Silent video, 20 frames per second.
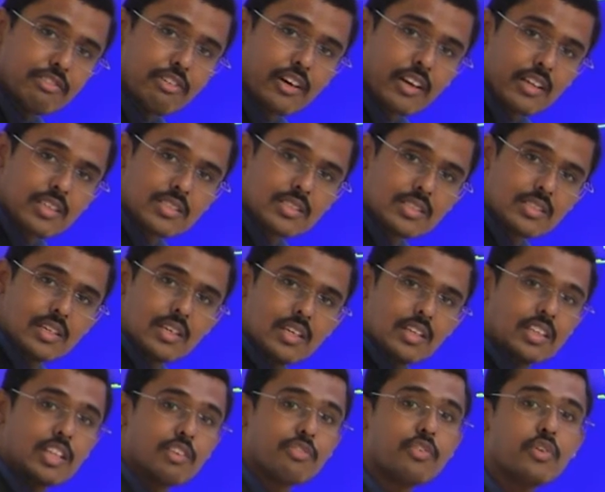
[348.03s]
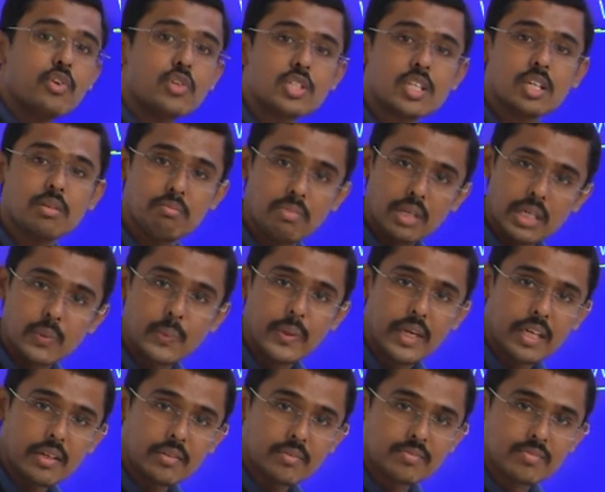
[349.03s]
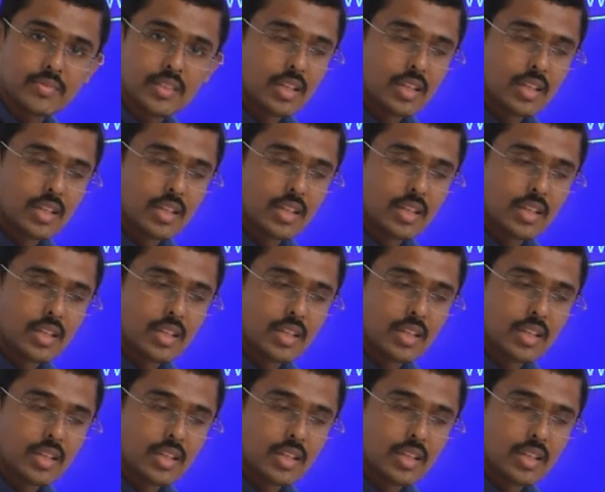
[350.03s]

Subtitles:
for us. The fusion between